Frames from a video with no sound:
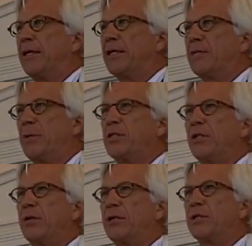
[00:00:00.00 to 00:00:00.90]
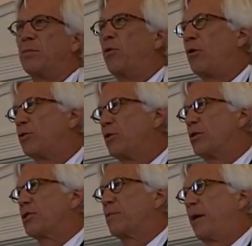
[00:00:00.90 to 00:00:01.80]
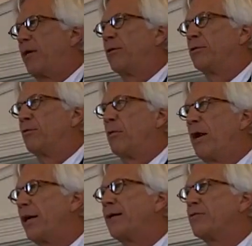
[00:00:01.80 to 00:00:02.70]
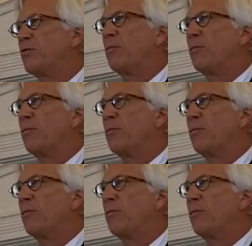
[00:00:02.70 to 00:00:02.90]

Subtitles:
especially because Paul talks about wives